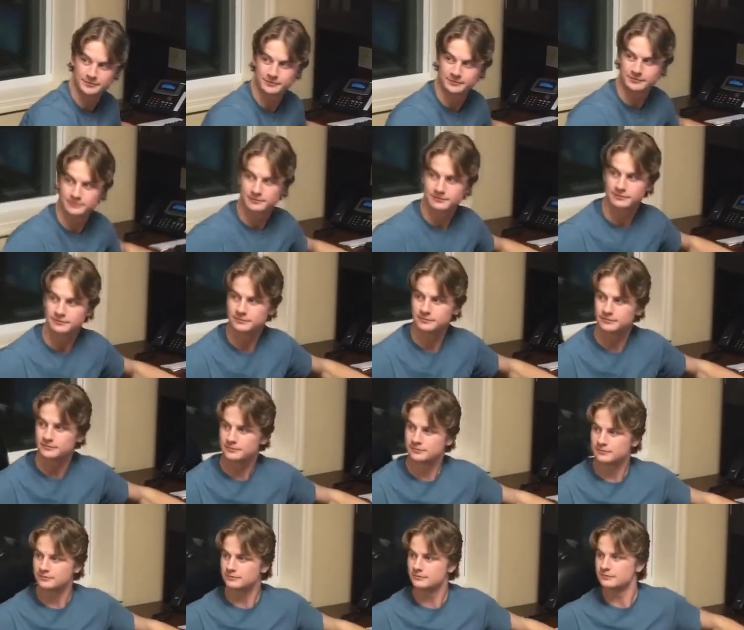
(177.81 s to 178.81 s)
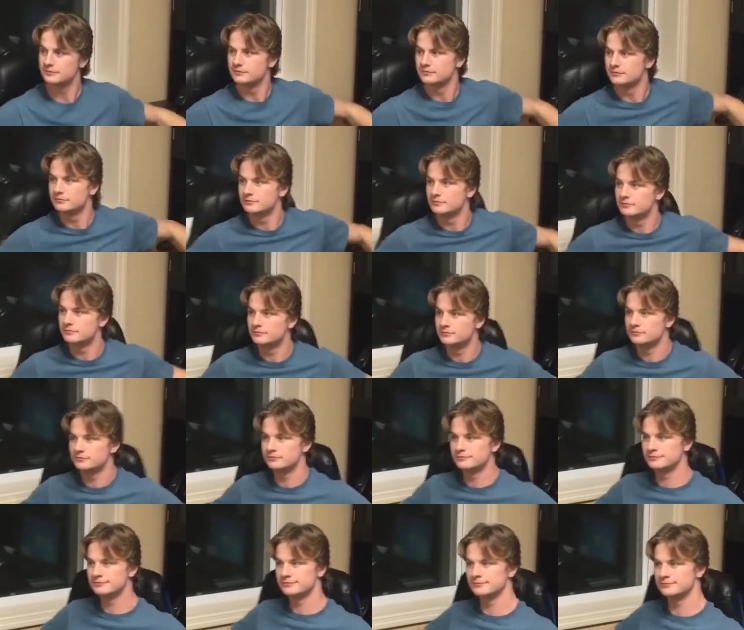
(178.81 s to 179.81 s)

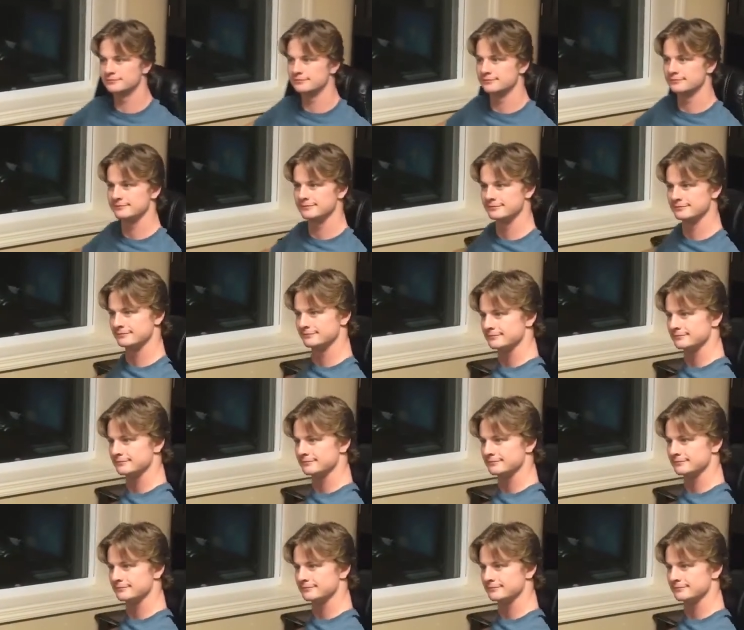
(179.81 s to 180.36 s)
Nobody speaks.